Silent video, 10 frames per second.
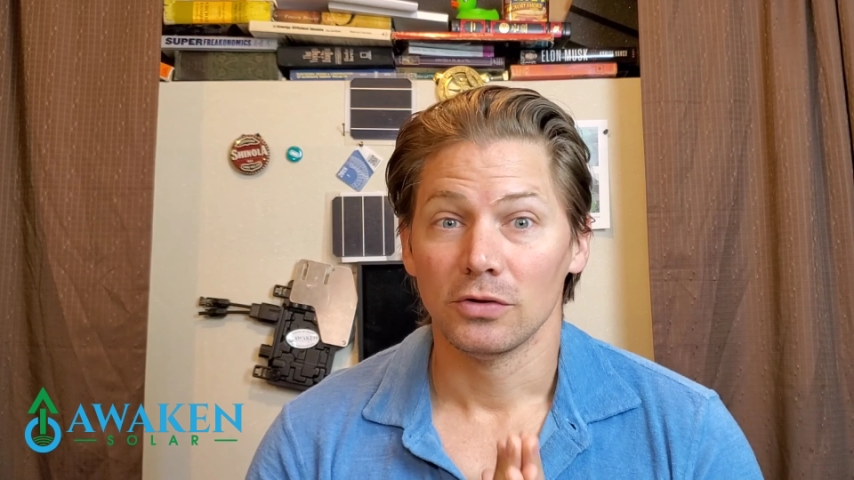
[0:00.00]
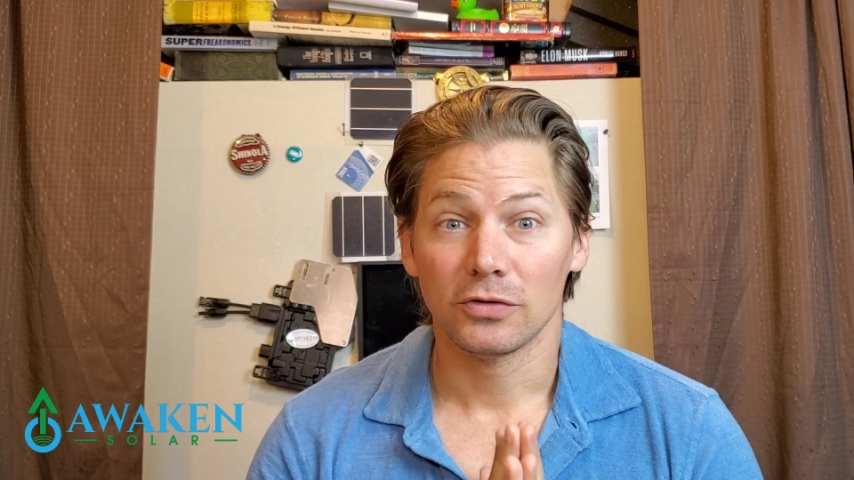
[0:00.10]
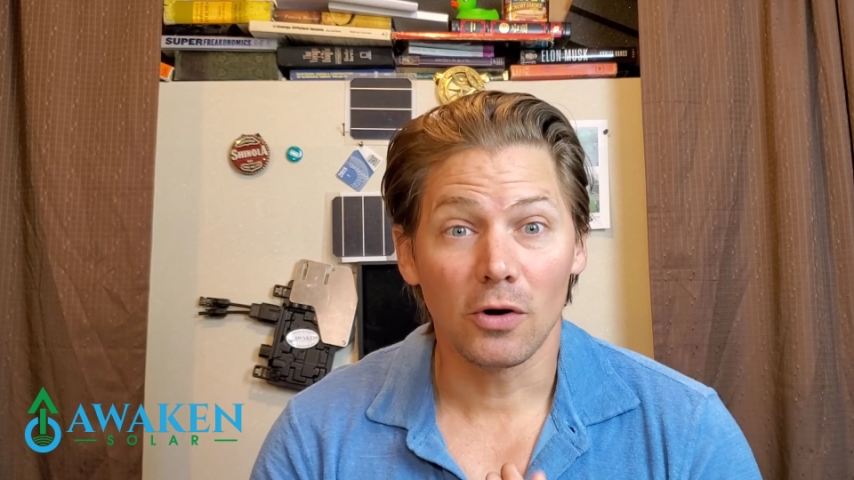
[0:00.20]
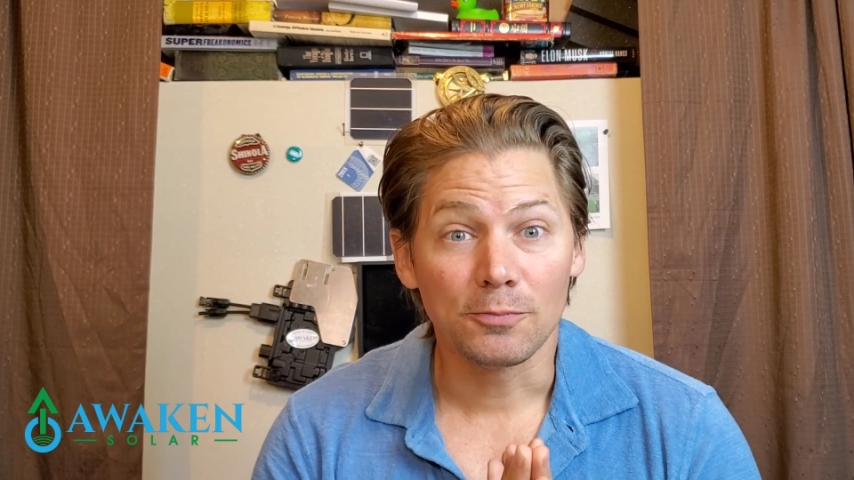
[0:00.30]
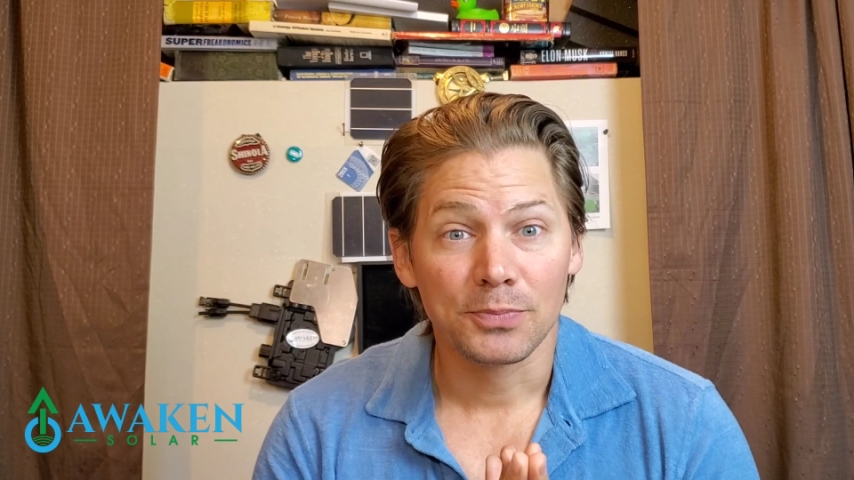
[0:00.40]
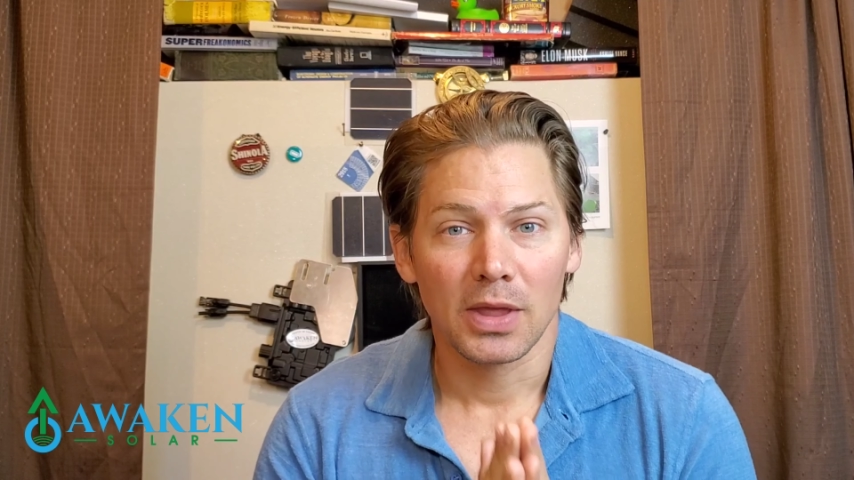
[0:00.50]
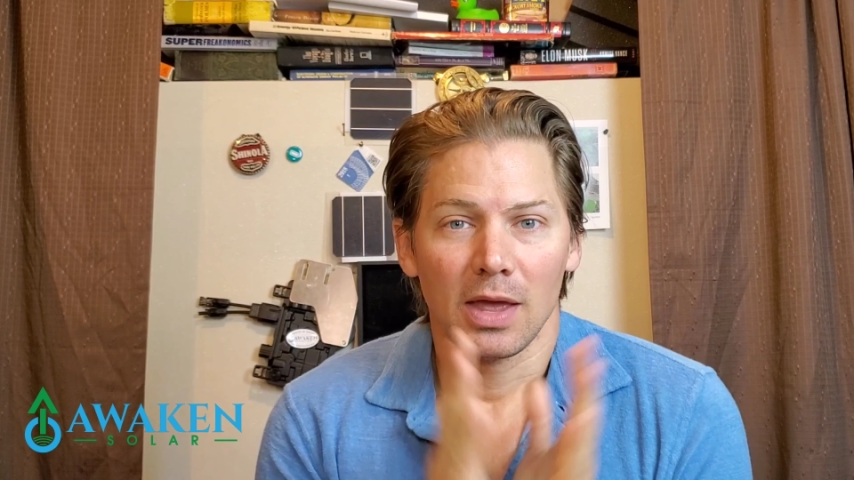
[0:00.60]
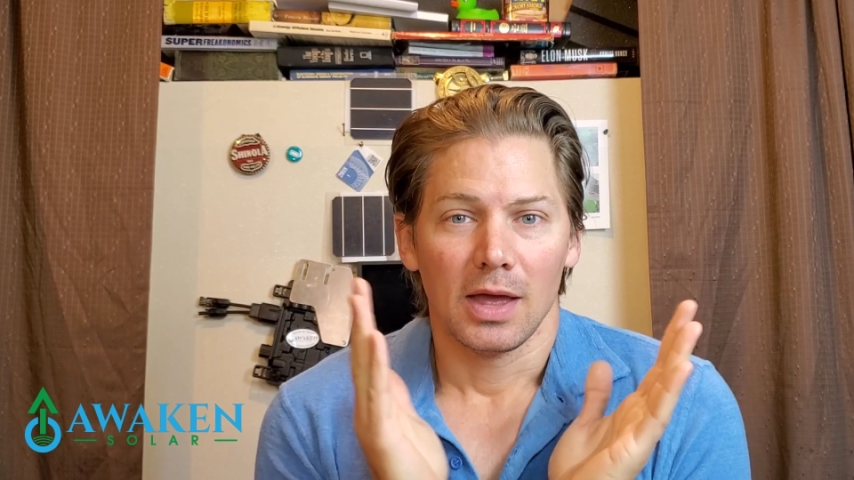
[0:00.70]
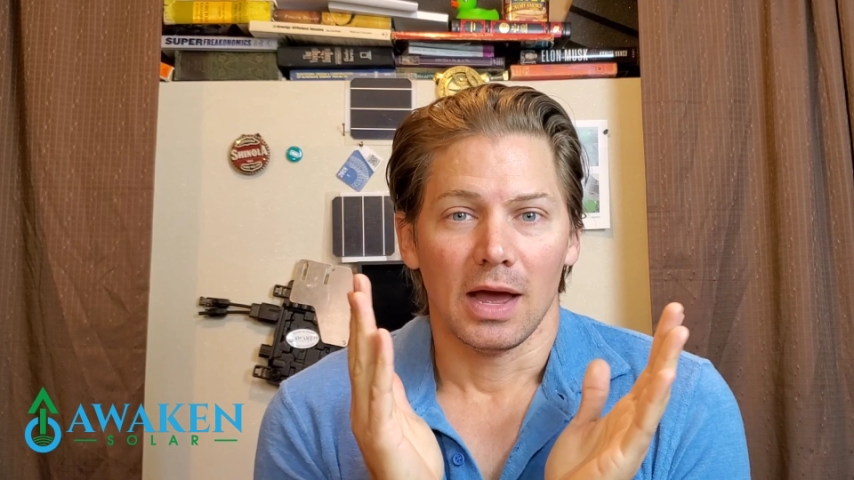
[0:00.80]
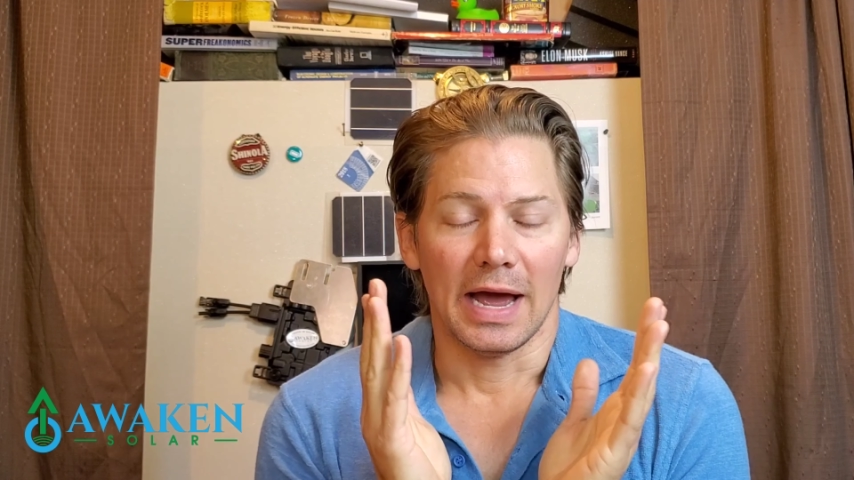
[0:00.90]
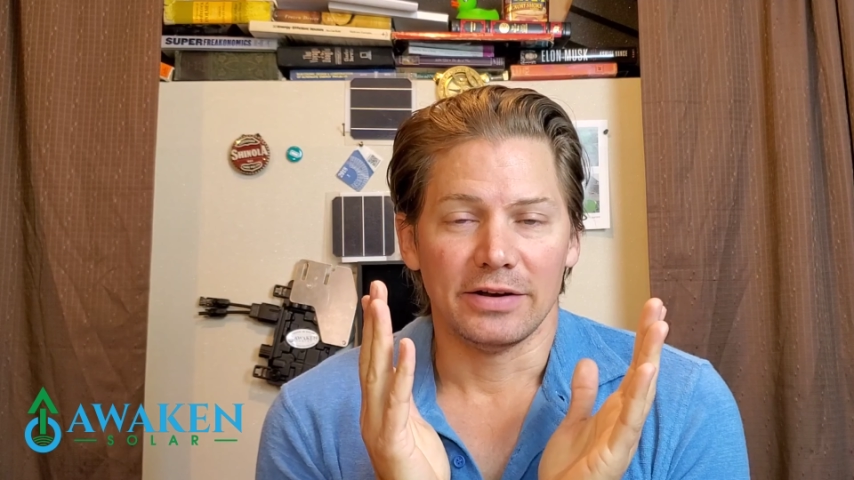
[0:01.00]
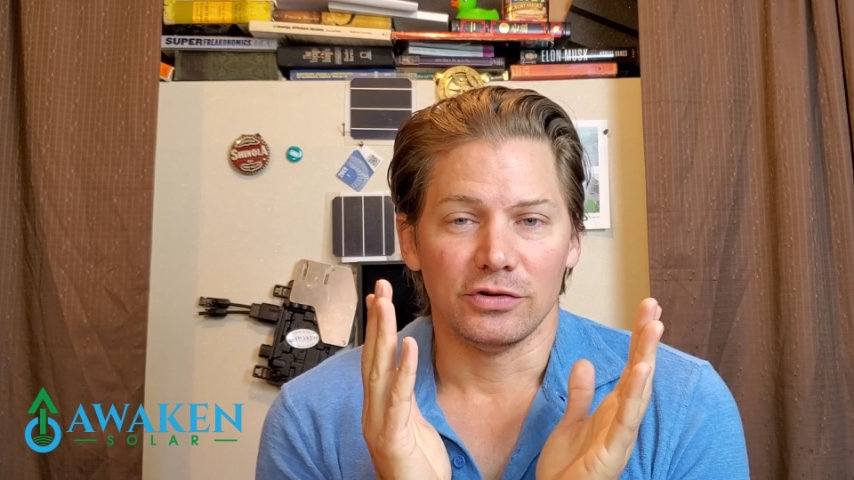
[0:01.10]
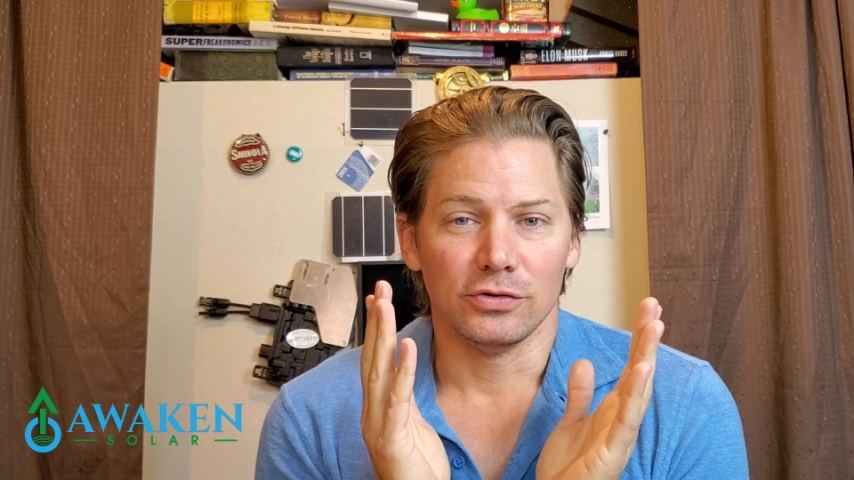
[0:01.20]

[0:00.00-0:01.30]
So I had